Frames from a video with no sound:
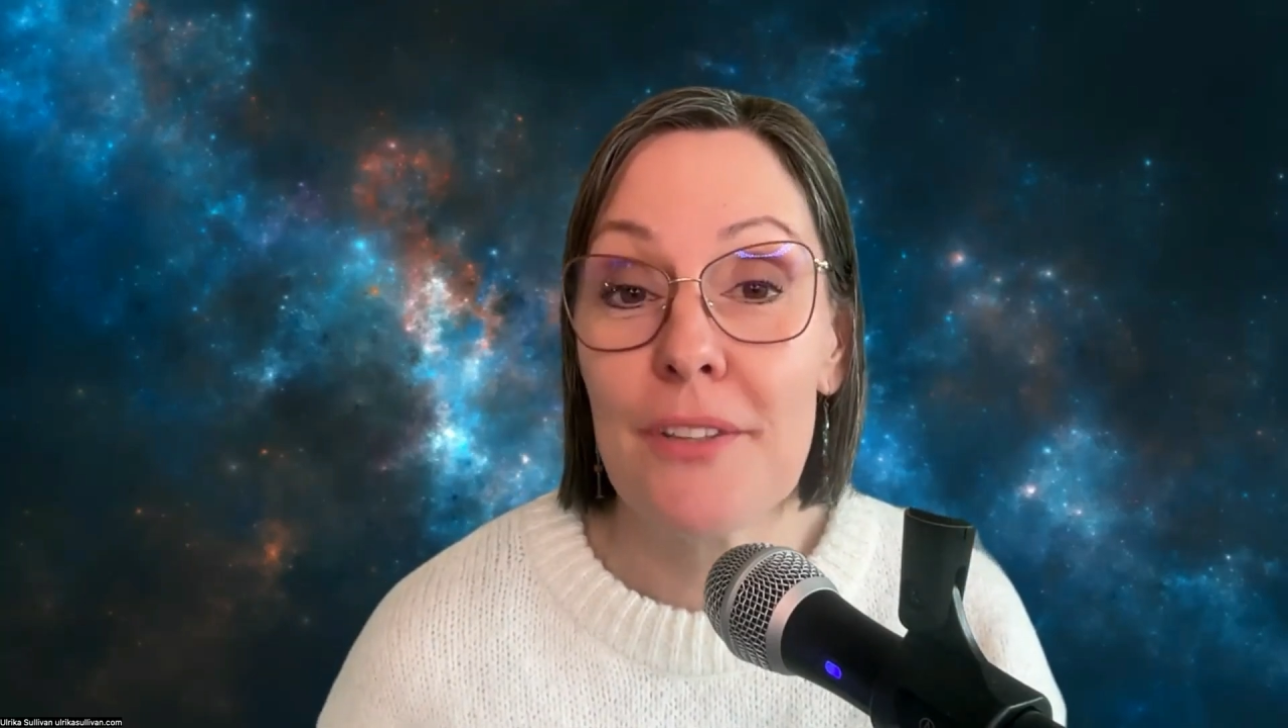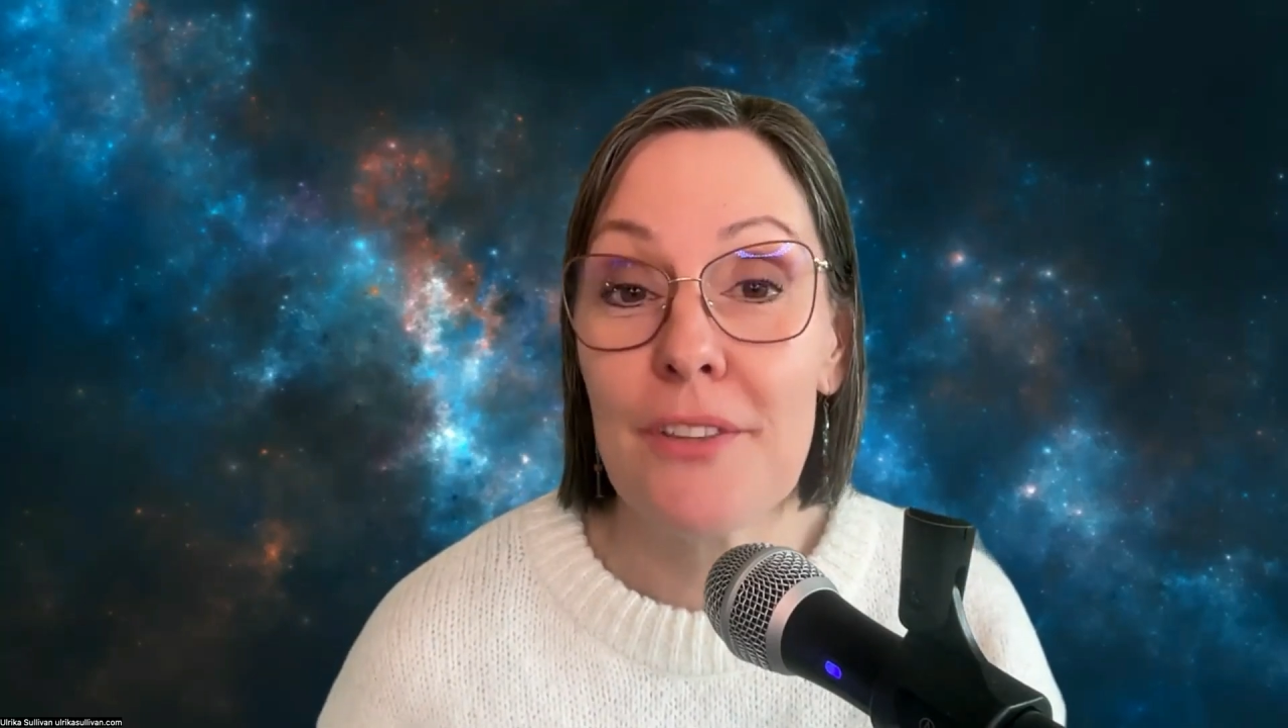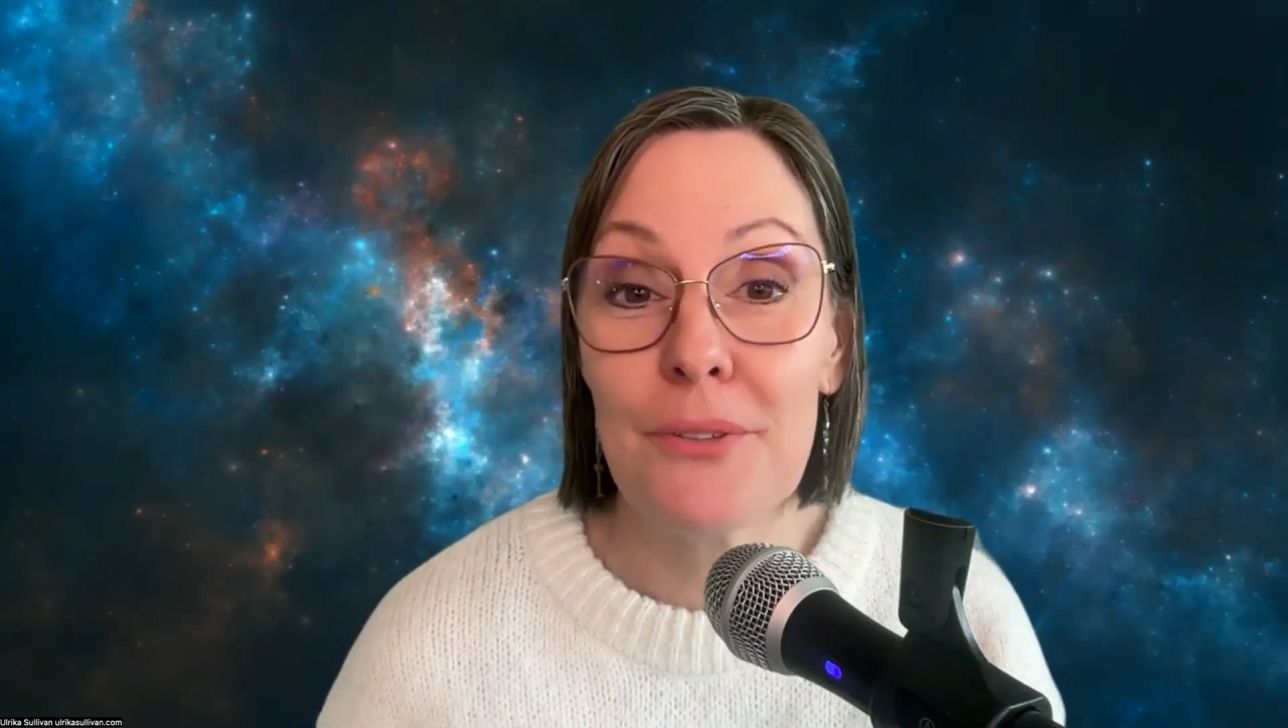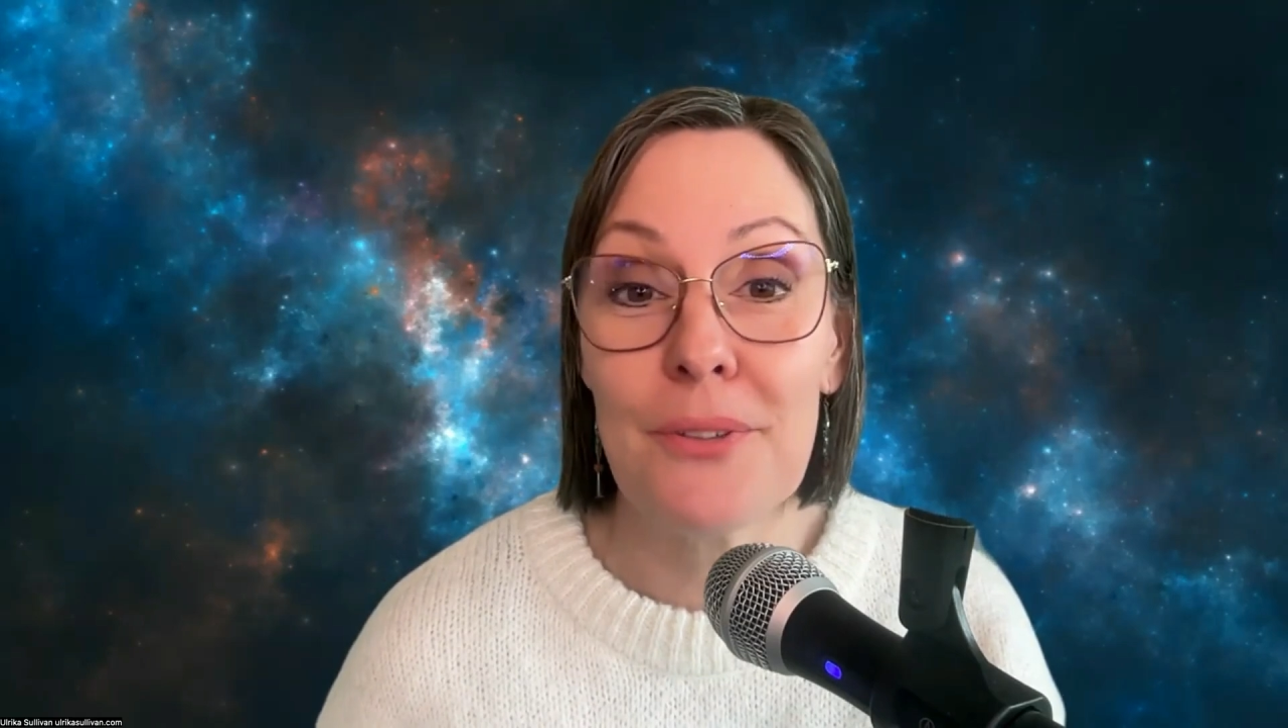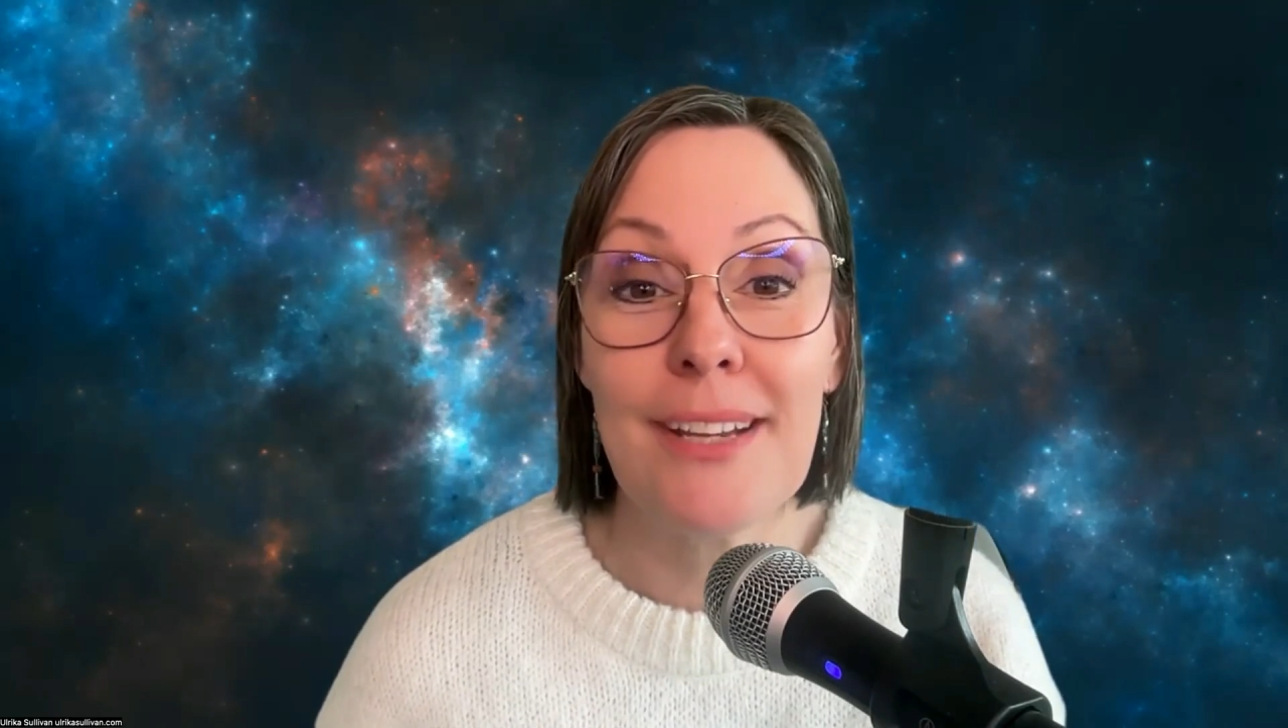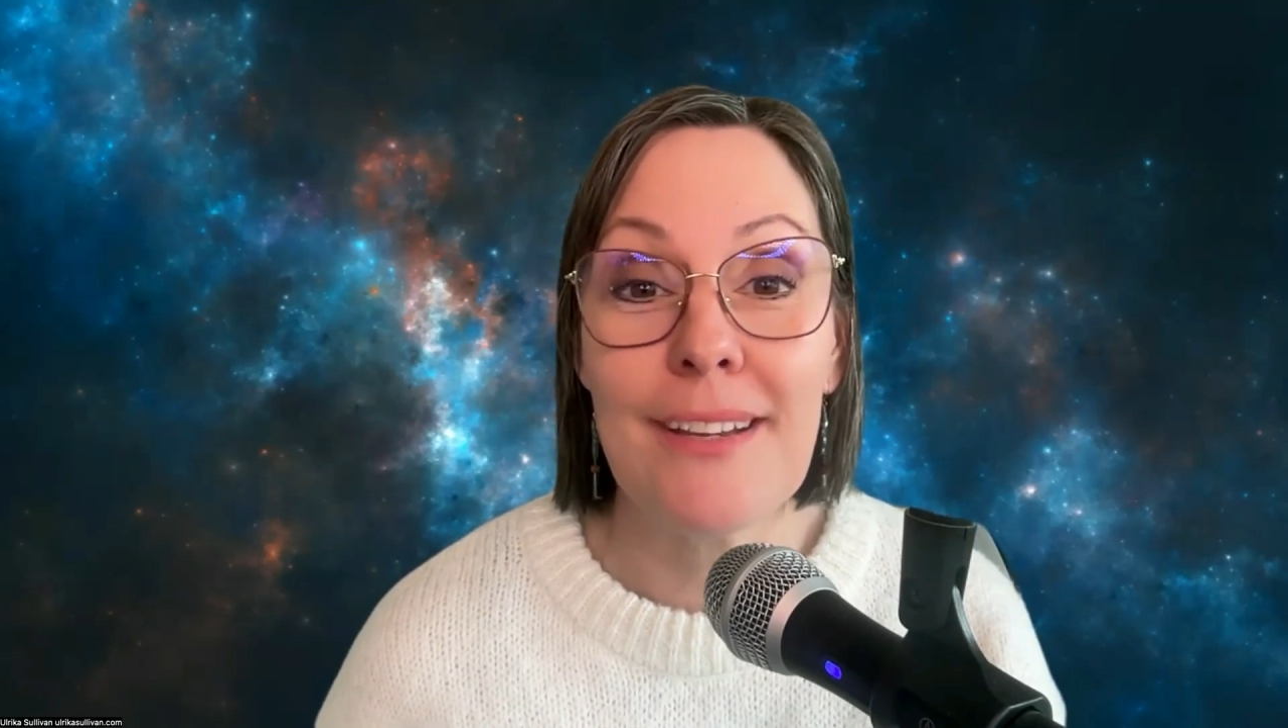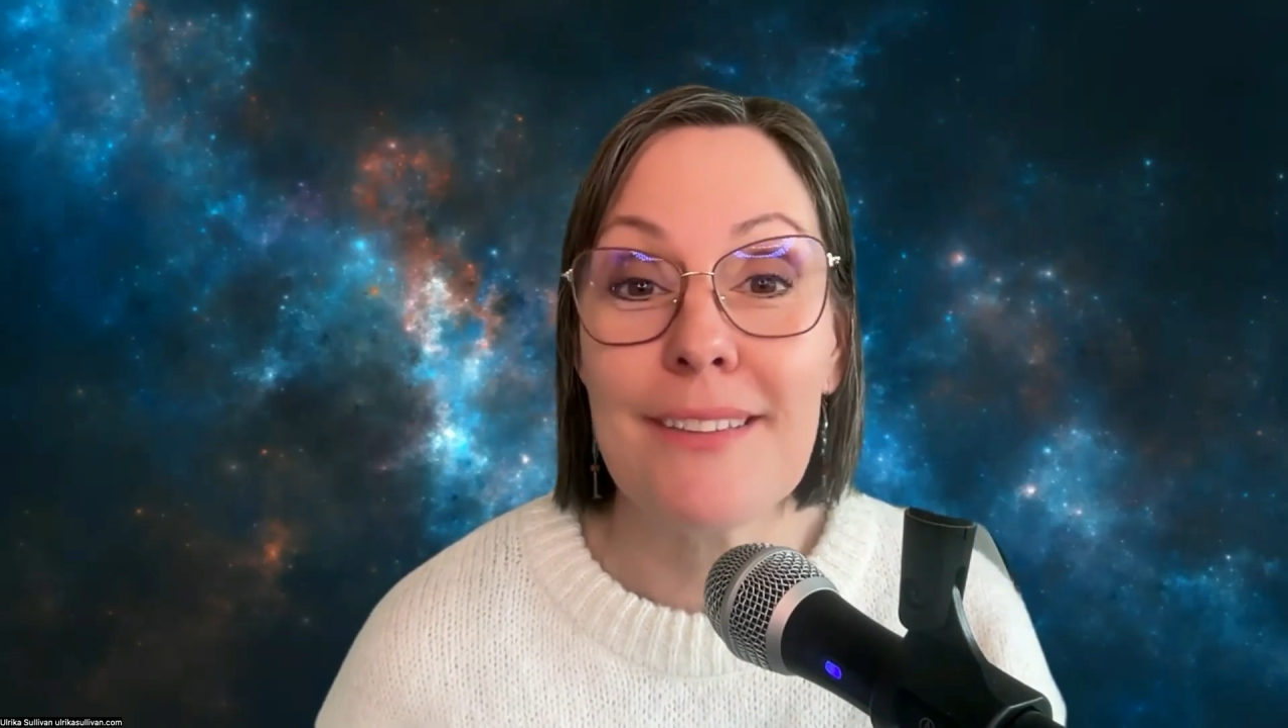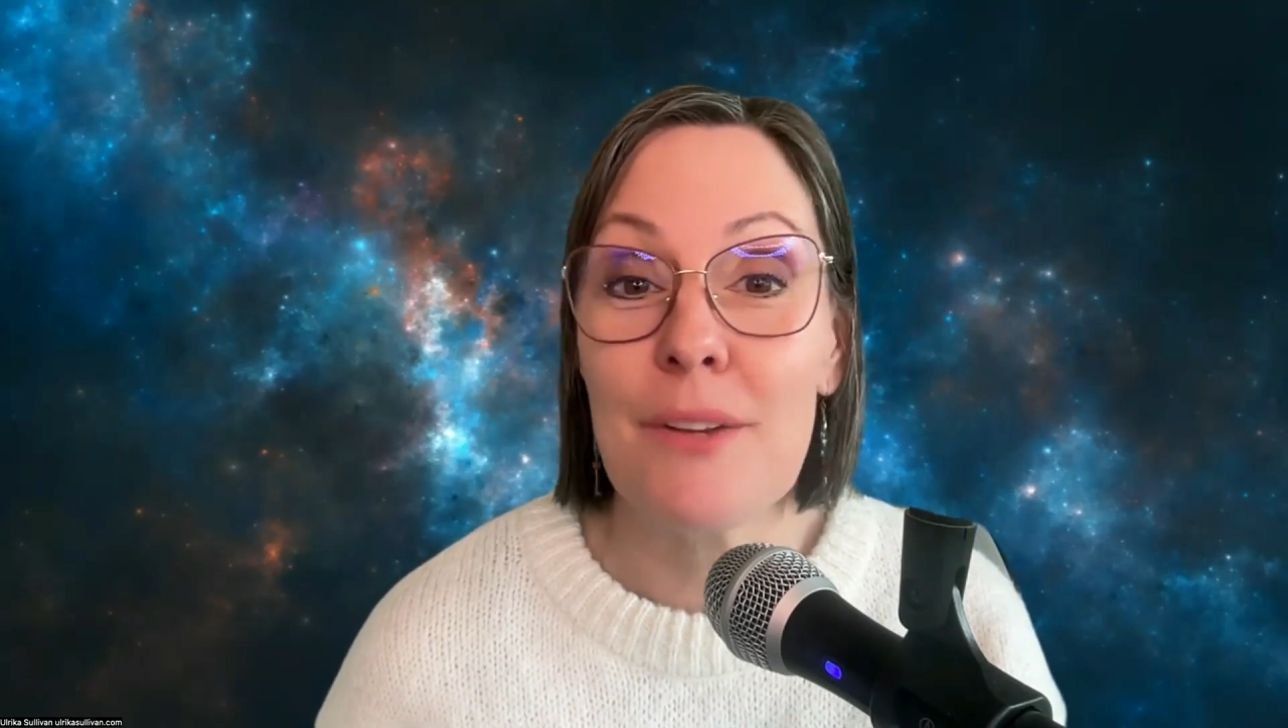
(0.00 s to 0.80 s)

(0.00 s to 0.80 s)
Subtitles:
30th.